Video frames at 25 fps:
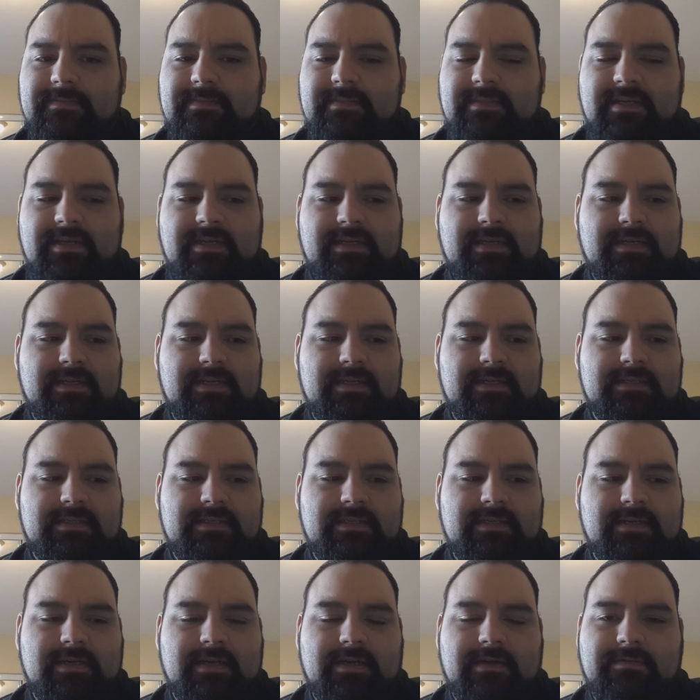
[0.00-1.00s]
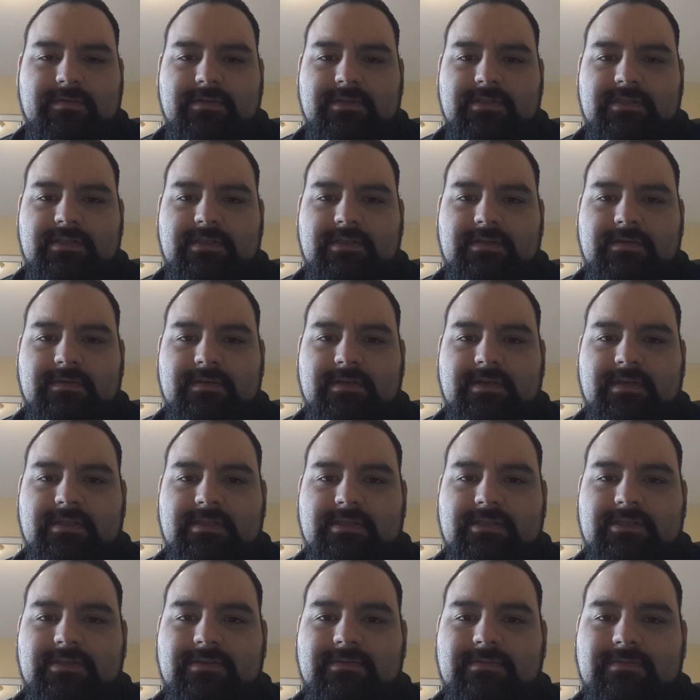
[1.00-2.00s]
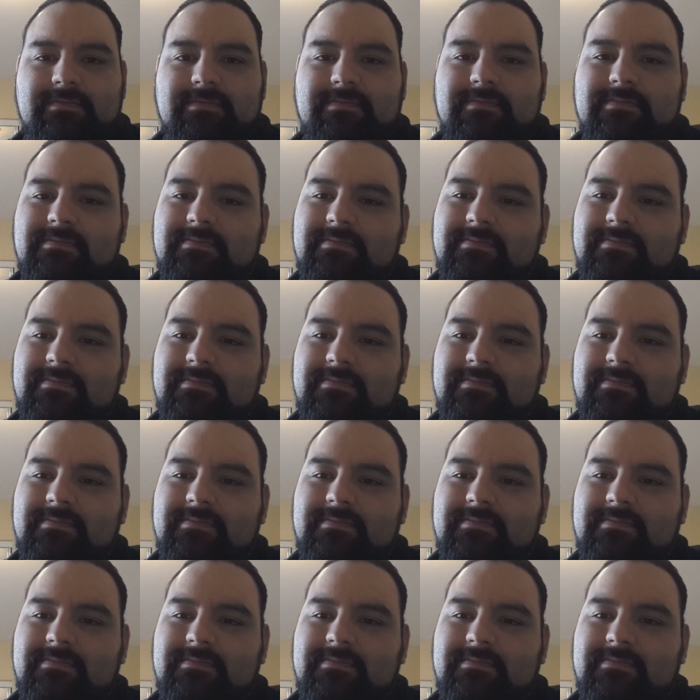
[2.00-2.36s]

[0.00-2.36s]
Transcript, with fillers: Take it easy. I will see you again soon.